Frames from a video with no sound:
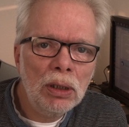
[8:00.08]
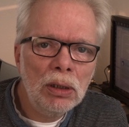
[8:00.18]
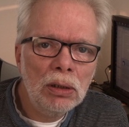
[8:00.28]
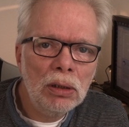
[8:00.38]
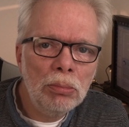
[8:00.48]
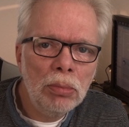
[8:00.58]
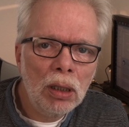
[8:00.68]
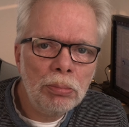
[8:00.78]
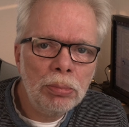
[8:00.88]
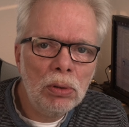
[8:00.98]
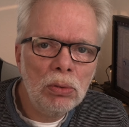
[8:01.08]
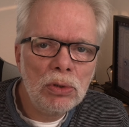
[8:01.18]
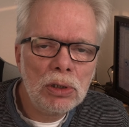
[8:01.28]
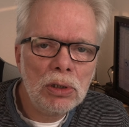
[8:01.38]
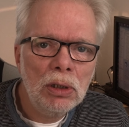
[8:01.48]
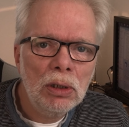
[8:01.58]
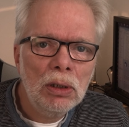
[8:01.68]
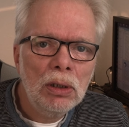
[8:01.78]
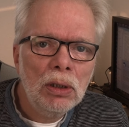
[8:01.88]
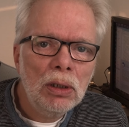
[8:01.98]
in a blog post
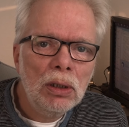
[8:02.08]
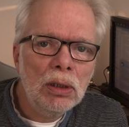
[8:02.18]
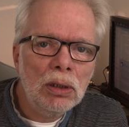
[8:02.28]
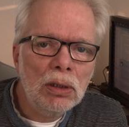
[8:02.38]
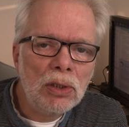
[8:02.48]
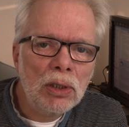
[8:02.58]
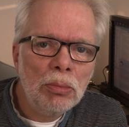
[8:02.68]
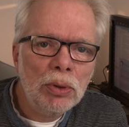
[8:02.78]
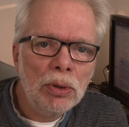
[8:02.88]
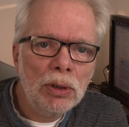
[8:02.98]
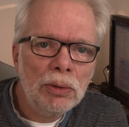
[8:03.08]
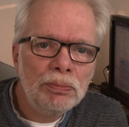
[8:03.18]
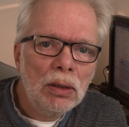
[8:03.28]
in December